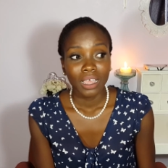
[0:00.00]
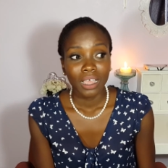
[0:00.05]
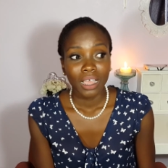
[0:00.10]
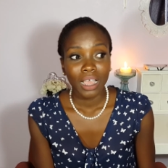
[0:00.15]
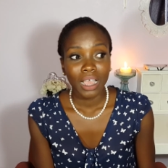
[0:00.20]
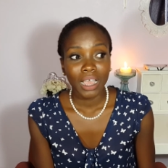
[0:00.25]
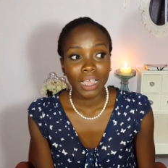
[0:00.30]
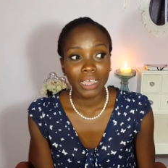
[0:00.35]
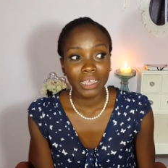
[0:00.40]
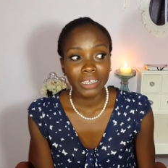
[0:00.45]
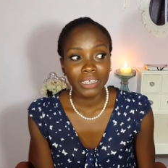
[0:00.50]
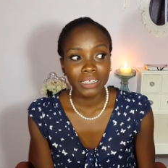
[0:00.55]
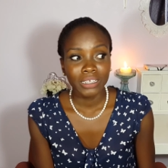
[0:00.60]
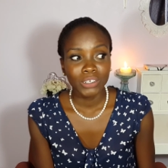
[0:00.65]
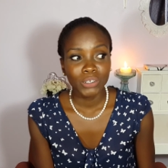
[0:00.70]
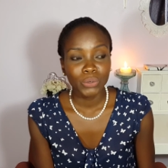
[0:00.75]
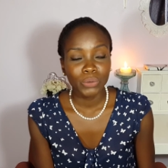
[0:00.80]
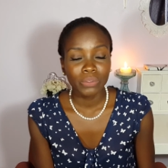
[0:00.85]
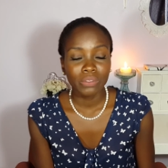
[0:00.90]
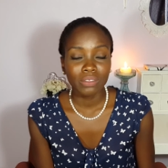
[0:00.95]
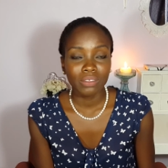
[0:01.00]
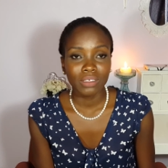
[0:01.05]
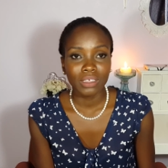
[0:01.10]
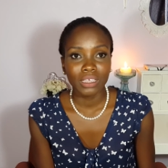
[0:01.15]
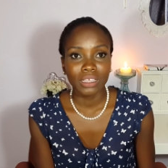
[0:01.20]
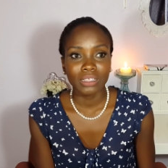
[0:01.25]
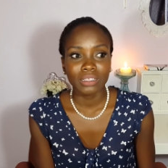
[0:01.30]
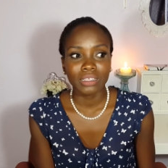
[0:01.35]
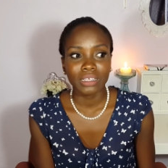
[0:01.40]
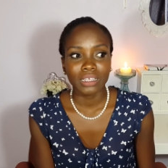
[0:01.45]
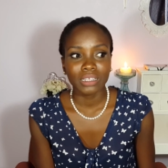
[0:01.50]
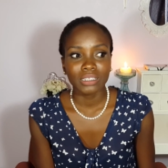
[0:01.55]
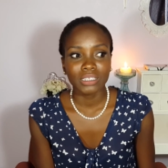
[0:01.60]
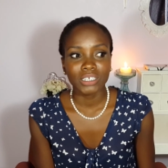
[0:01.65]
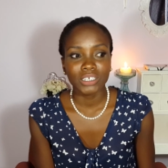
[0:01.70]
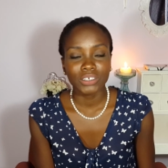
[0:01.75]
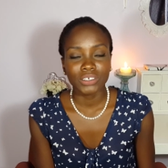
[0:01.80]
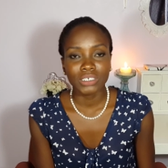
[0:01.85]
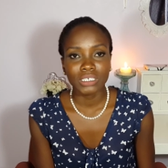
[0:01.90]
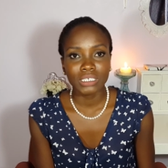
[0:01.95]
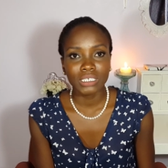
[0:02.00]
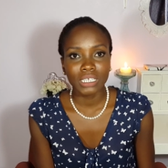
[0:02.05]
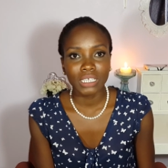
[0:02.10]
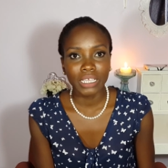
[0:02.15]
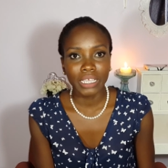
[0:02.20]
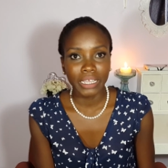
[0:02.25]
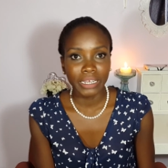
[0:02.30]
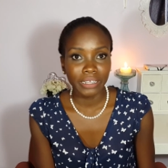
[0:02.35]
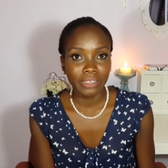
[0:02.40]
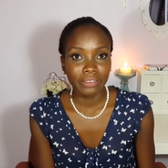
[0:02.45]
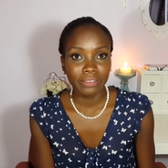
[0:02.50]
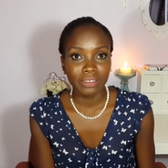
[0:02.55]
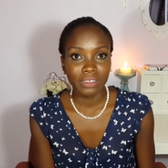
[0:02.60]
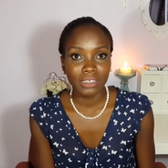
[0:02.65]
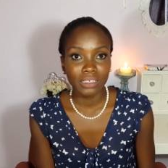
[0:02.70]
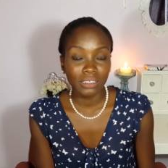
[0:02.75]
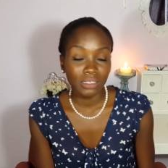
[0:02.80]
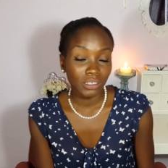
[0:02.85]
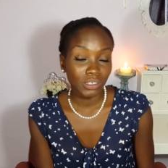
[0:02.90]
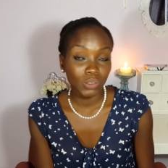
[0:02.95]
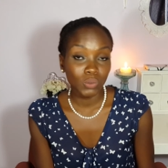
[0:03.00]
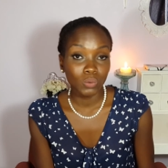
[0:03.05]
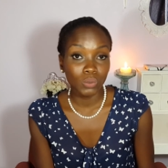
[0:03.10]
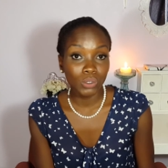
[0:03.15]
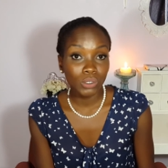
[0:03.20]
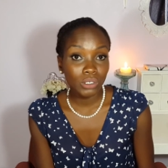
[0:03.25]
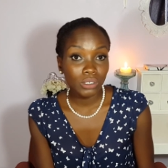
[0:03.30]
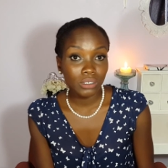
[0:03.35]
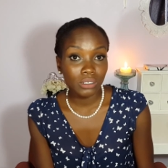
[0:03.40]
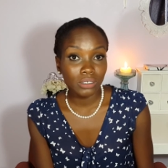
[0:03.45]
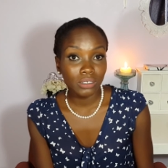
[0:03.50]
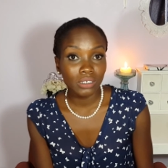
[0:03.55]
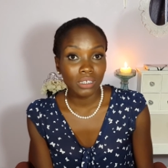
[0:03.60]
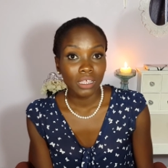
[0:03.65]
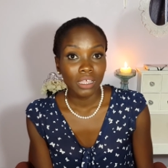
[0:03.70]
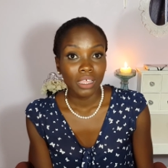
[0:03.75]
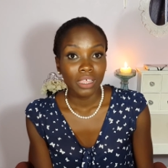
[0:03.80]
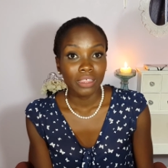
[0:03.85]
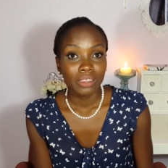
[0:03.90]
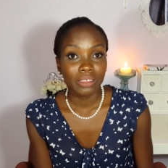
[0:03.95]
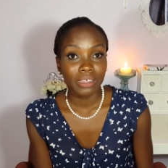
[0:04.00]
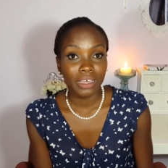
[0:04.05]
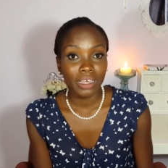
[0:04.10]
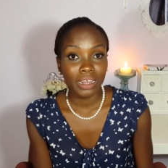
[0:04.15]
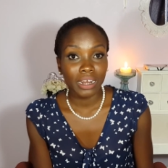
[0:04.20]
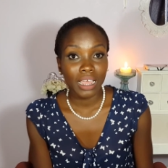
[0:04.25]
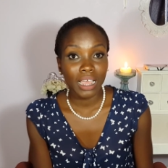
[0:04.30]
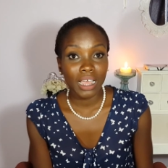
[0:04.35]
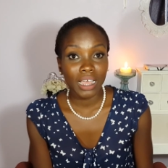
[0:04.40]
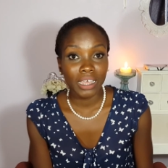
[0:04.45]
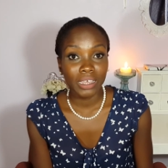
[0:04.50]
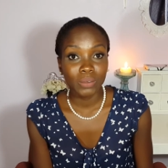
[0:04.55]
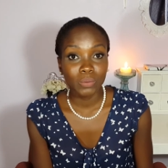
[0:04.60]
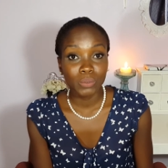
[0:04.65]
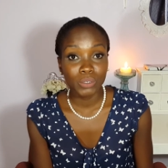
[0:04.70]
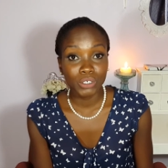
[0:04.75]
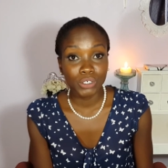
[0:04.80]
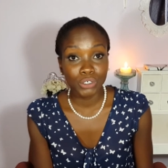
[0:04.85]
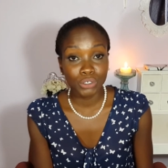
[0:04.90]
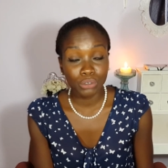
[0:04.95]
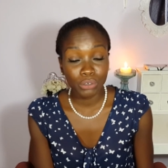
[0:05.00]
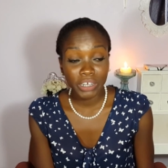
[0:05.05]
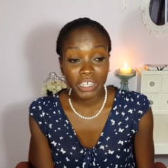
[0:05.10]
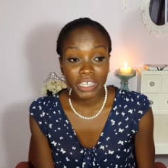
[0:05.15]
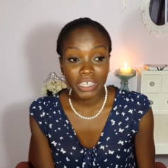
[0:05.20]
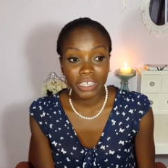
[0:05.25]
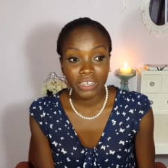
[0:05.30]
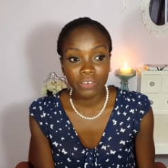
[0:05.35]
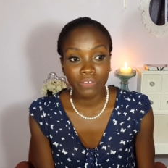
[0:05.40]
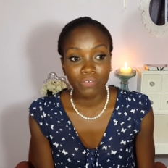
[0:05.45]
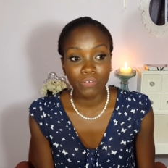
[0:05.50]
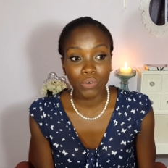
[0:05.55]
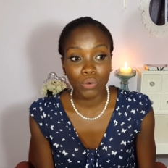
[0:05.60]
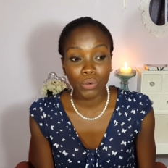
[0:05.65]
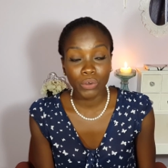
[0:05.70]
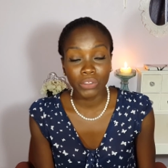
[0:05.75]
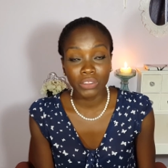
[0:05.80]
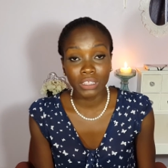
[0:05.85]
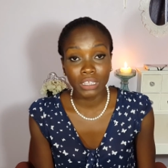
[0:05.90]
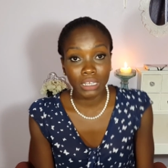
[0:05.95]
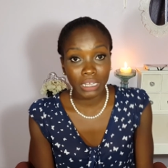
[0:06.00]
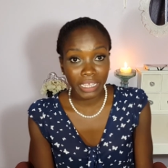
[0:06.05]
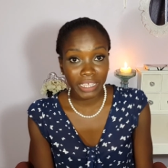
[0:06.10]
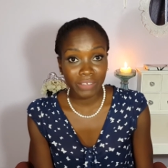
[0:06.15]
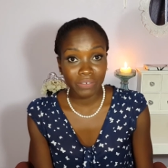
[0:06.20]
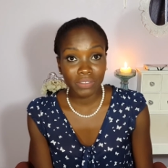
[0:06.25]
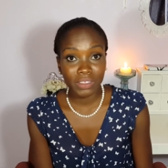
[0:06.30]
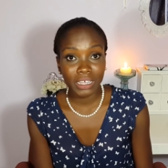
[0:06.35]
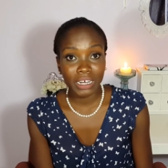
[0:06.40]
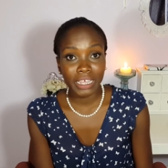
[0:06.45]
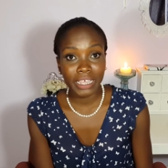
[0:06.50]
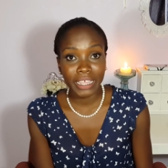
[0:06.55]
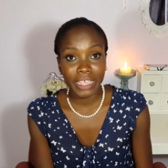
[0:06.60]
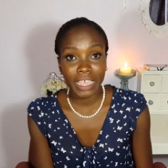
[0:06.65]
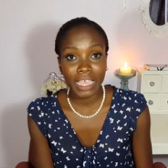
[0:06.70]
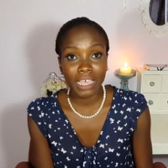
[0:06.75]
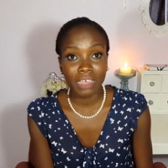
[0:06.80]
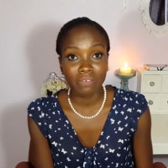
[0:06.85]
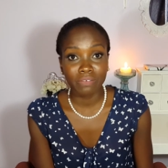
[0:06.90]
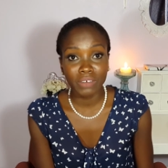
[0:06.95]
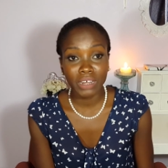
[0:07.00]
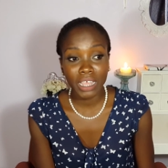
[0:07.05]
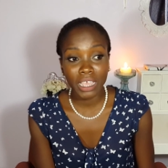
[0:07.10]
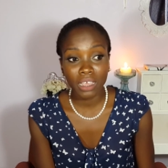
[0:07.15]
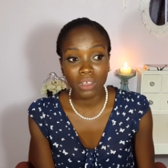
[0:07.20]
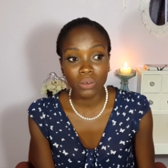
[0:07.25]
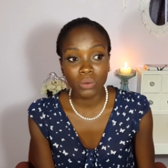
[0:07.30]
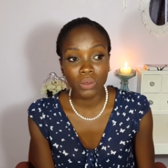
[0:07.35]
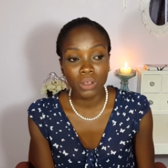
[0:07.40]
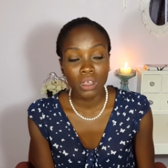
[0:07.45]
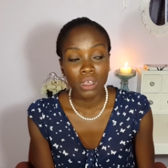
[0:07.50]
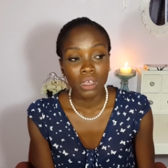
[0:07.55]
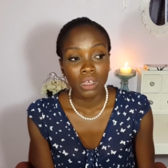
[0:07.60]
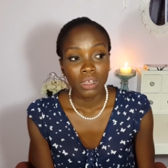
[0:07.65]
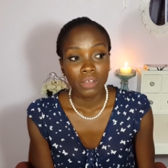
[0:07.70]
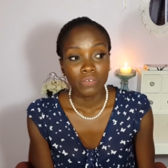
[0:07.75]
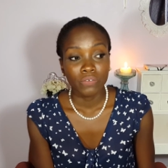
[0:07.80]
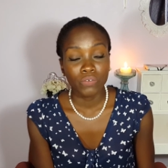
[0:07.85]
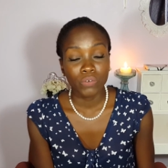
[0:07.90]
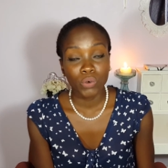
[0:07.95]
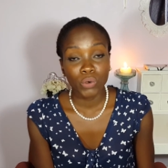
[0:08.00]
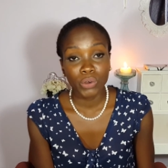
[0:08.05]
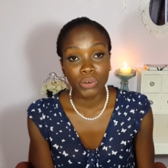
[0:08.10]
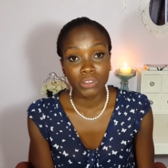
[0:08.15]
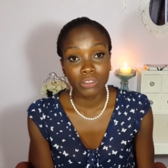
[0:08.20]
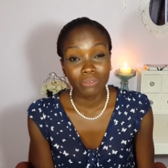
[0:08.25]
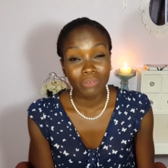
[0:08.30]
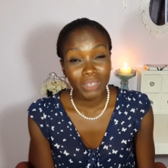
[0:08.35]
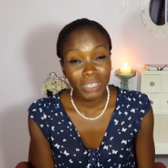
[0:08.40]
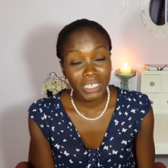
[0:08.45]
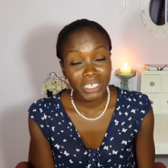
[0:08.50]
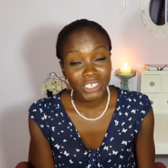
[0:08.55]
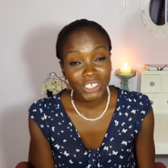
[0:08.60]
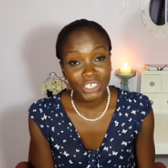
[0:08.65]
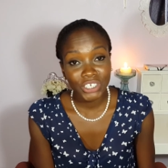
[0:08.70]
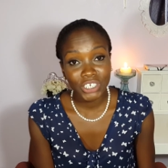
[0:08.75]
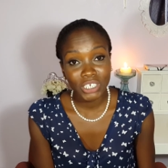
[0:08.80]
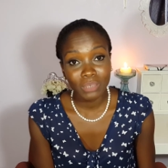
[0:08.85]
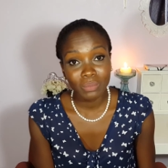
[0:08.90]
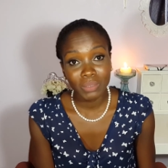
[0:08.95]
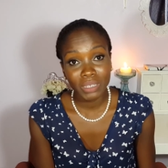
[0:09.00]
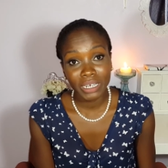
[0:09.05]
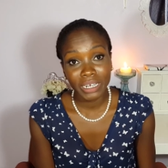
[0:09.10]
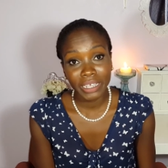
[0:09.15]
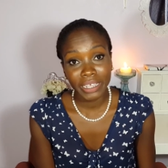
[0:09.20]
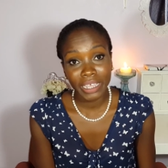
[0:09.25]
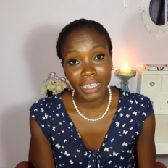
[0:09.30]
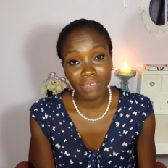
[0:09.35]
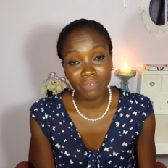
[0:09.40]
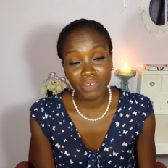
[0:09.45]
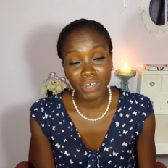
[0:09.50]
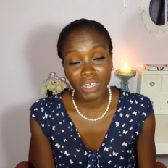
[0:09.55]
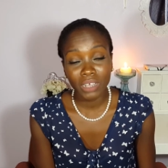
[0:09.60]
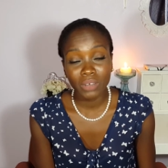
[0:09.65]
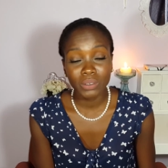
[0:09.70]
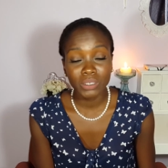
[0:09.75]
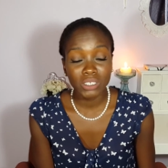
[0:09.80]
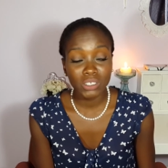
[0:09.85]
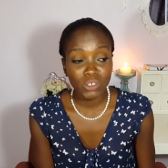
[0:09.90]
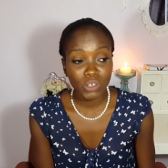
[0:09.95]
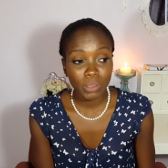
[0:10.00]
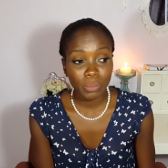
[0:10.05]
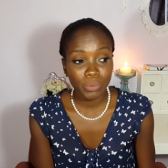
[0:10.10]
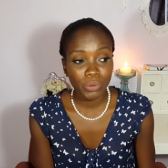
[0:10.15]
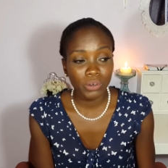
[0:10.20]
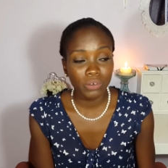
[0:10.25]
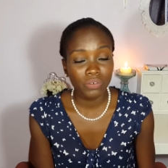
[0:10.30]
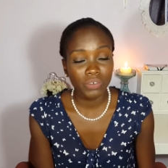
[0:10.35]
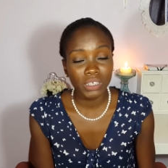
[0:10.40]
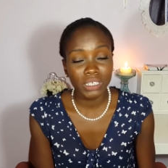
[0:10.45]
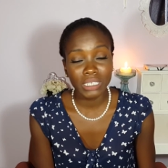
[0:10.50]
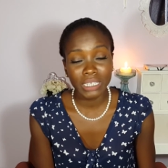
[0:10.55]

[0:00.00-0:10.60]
I don't think that there is anything in this world that I would trade for the life that I have now, for the relationship that I have now. It's not perfect.